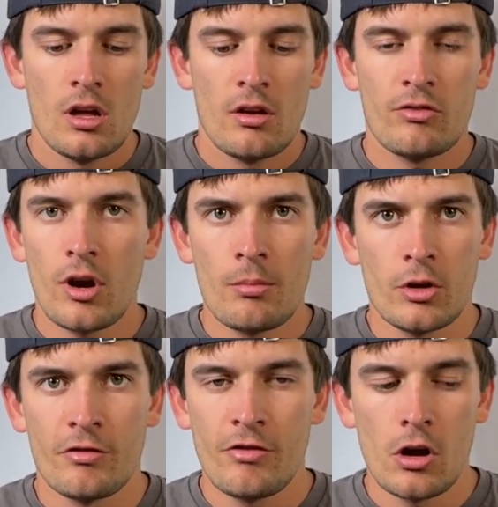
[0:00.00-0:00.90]
from your
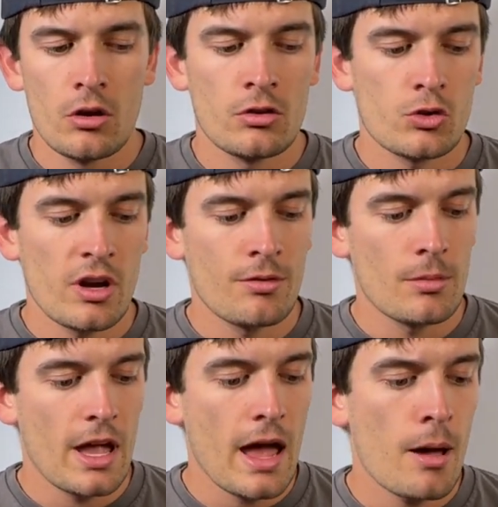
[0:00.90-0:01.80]
phone, straight from
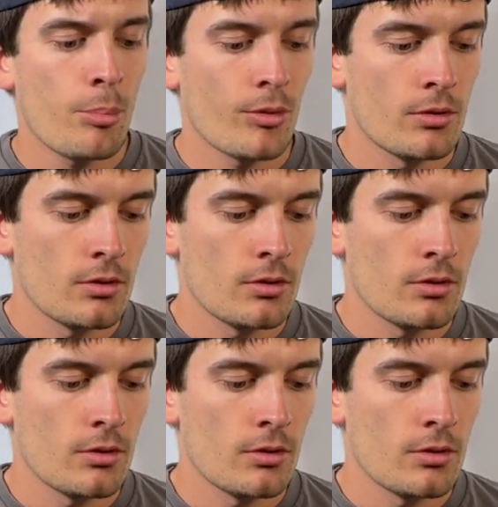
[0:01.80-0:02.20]
the app.